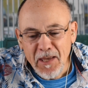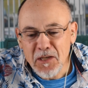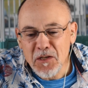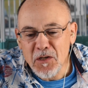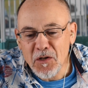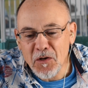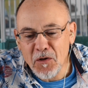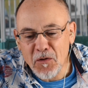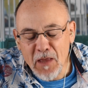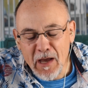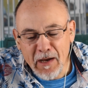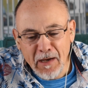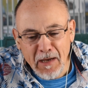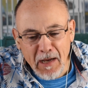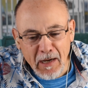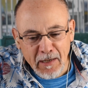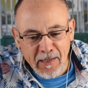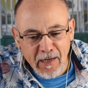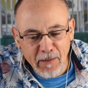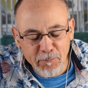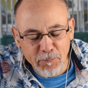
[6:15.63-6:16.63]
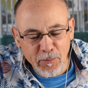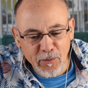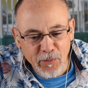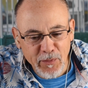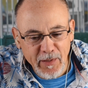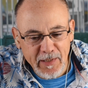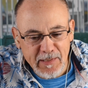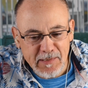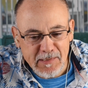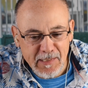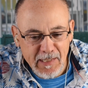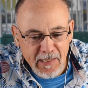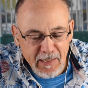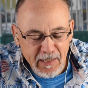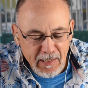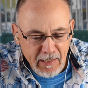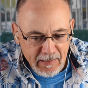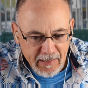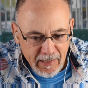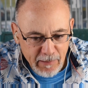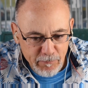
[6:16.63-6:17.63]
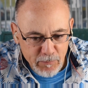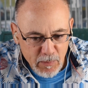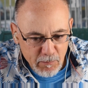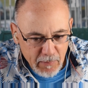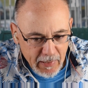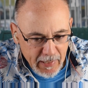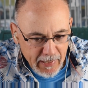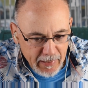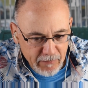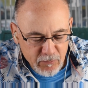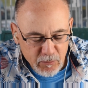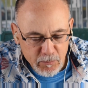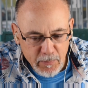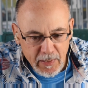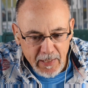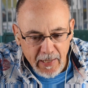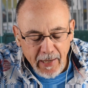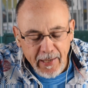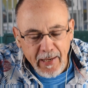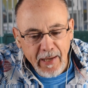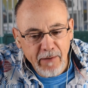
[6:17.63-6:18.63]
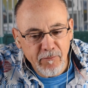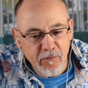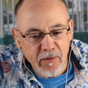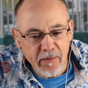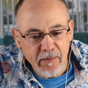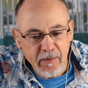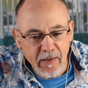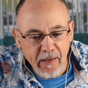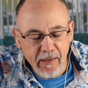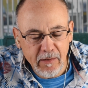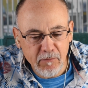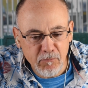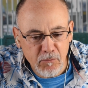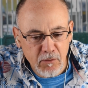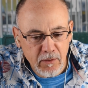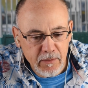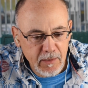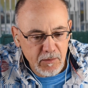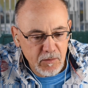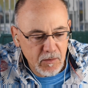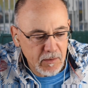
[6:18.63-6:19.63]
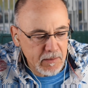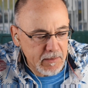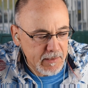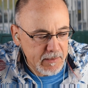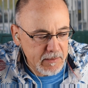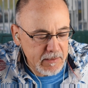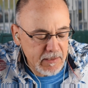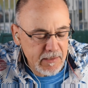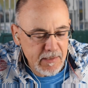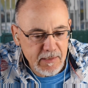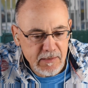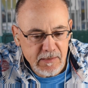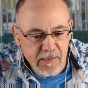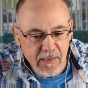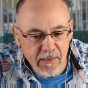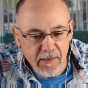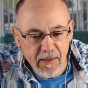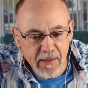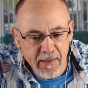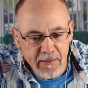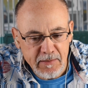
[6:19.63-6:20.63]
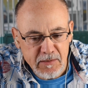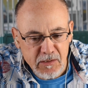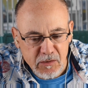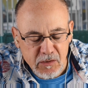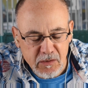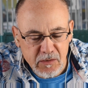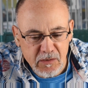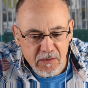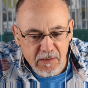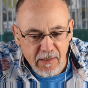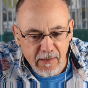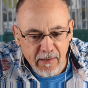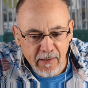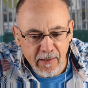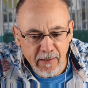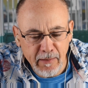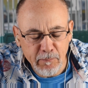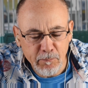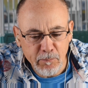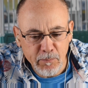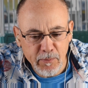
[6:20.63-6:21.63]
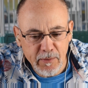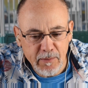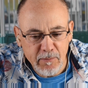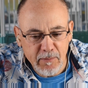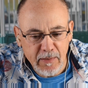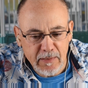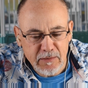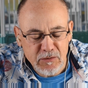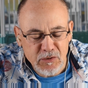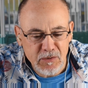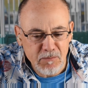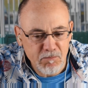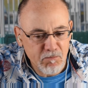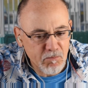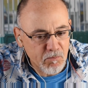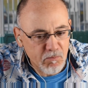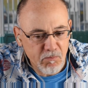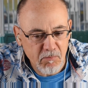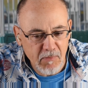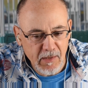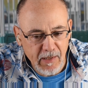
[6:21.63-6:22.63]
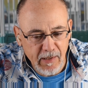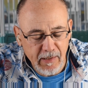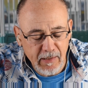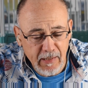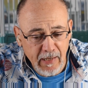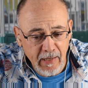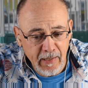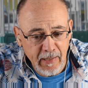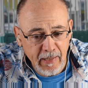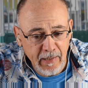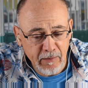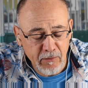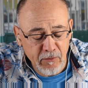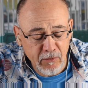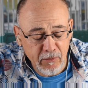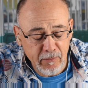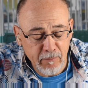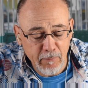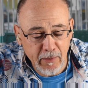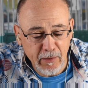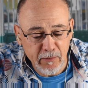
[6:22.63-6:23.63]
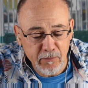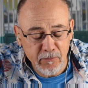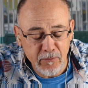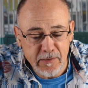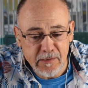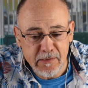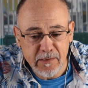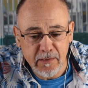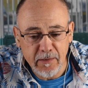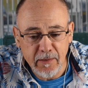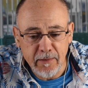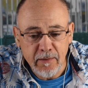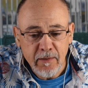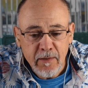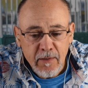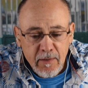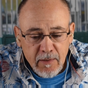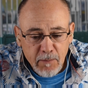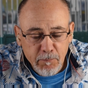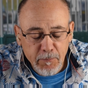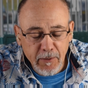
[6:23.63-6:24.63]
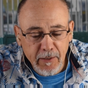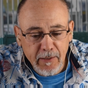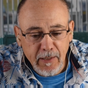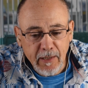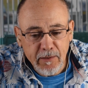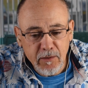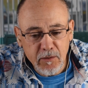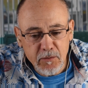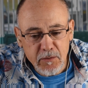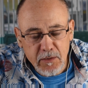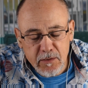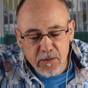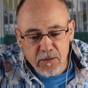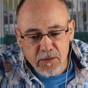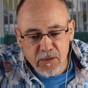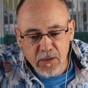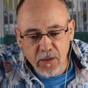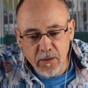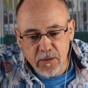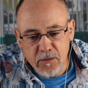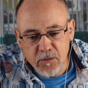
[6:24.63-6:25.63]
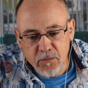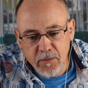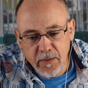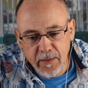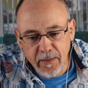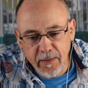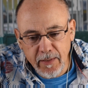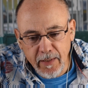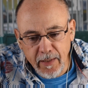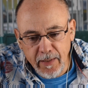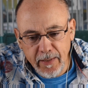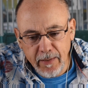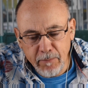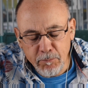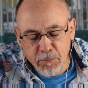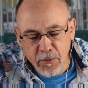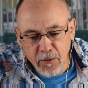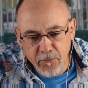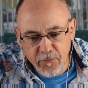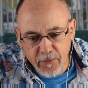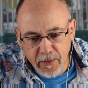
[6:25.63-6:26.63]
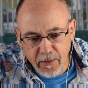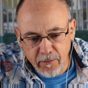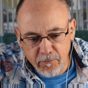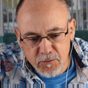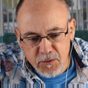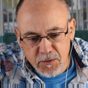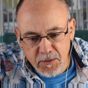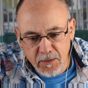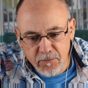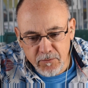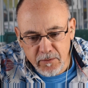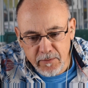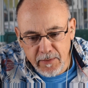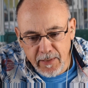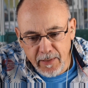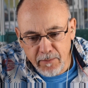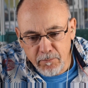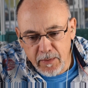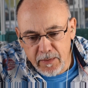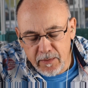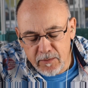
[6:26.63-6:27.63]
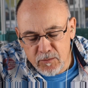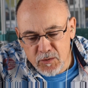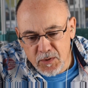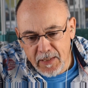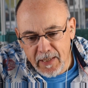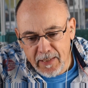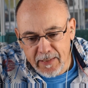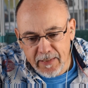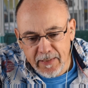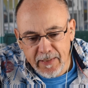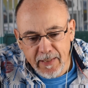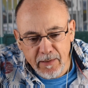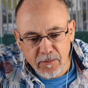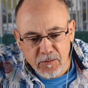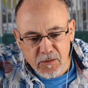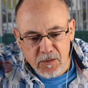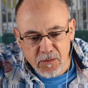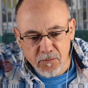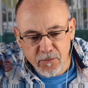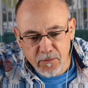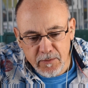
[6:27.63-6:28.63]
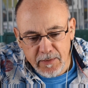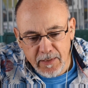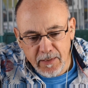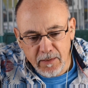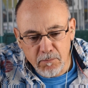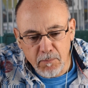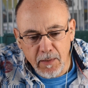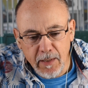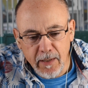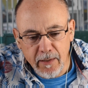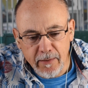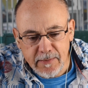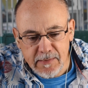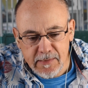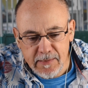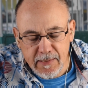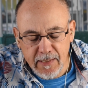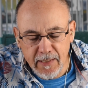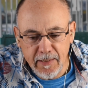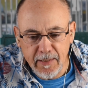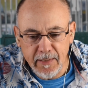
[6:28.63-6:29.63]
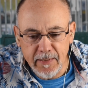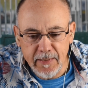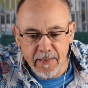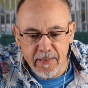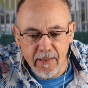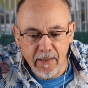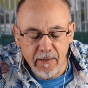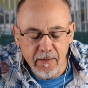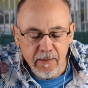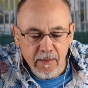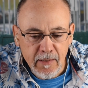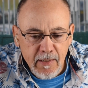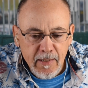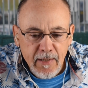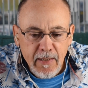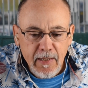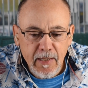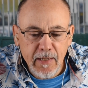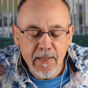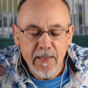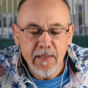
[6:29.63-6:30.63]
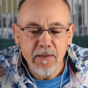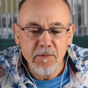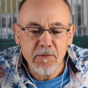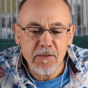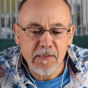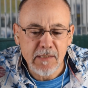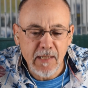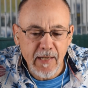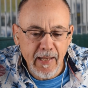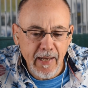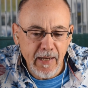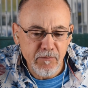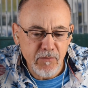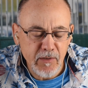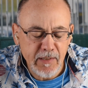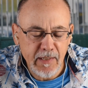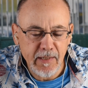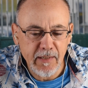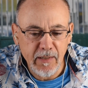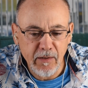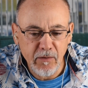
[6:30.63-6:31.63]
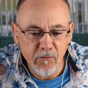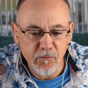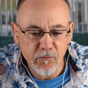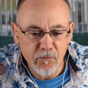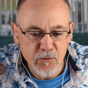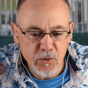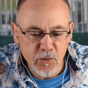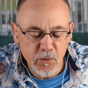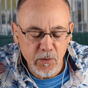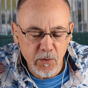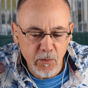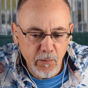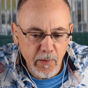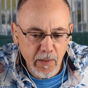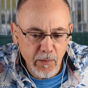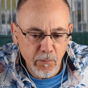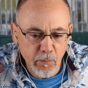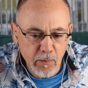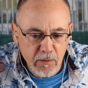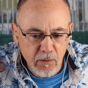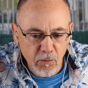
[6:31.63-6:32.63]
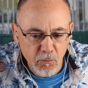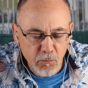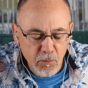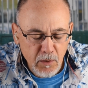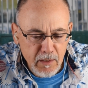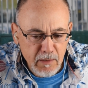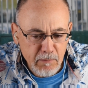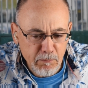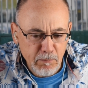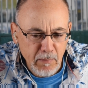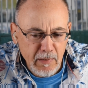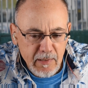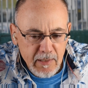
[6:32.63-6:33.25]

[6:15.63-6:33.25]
You know, a couple things that come to mind for me. I haven't really looked into this. I just pretty much heard about it recently. But I know years ago I was reading a profile of Trevor Denman, track announcer for Del Mar and Santa Anita, and he was an advocate of doing away with the whip.